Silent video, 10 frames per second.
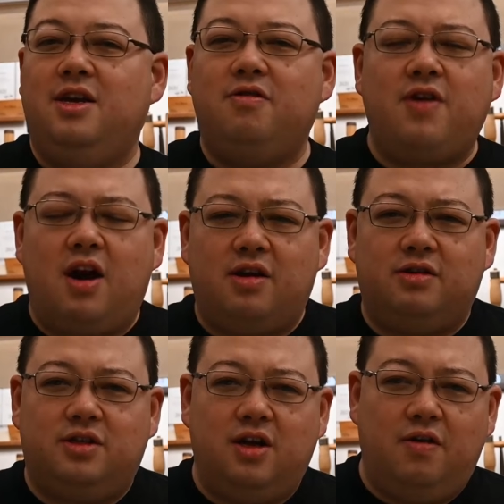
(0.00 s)
You've got a
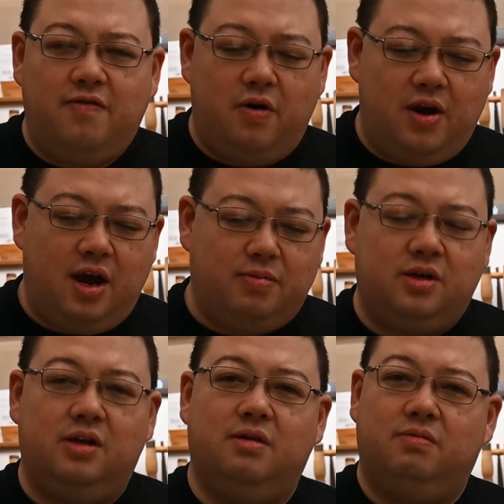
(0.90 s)
cell phone app
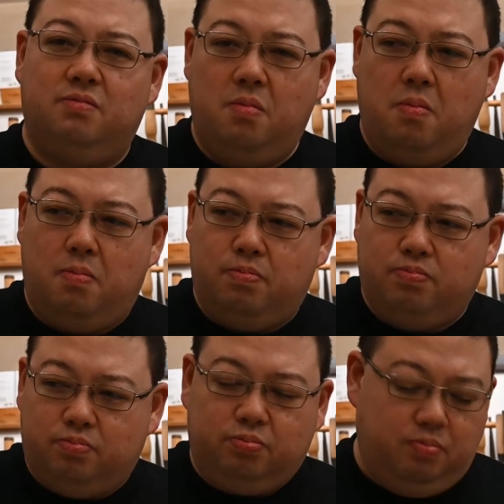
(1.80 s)
to
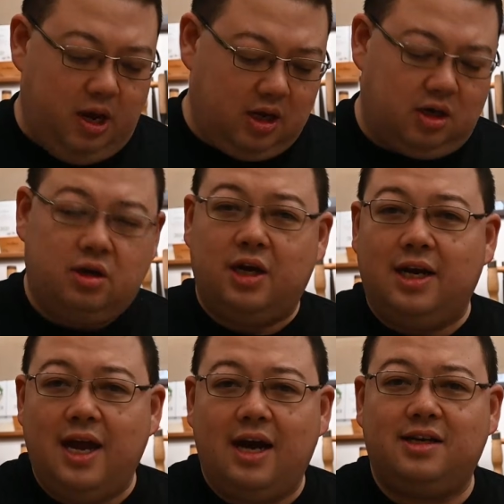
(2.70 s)
make it
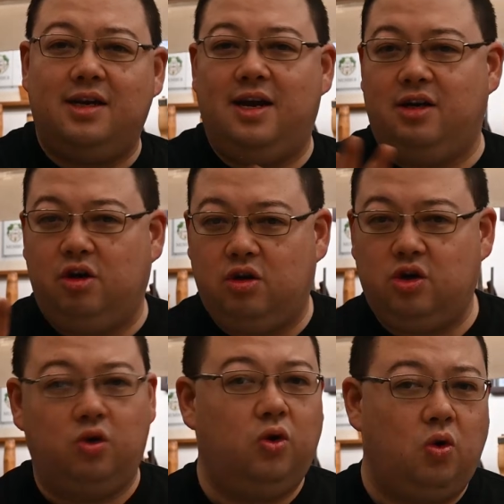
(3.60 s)
connect and
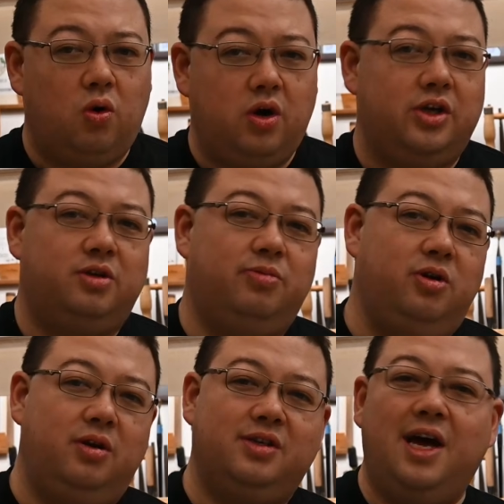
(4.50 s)
do your custom
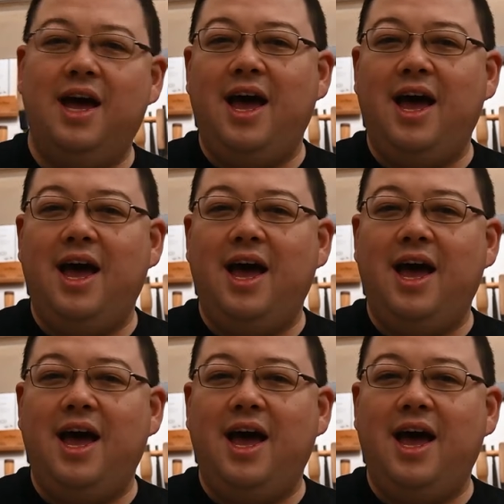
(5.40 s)
tunings.